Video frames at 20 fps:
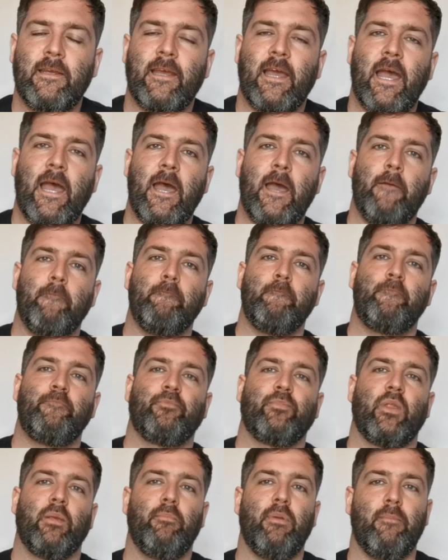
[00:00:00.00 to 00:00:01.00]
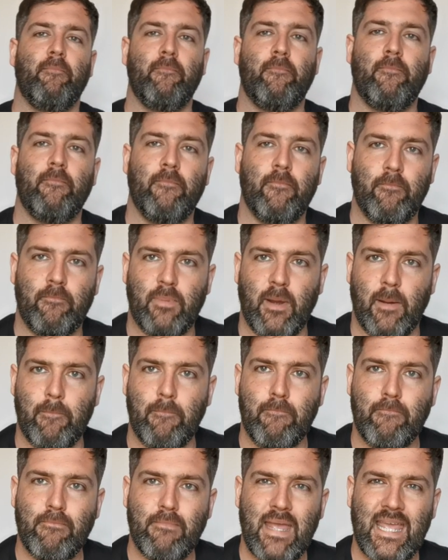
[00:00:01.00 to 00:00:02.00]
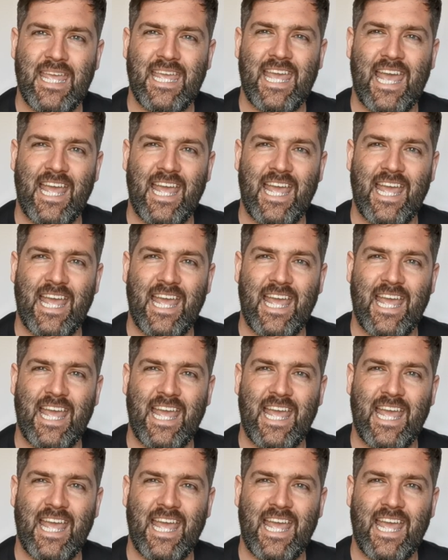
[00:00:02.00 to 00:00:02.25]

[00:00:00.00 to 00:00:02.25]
but may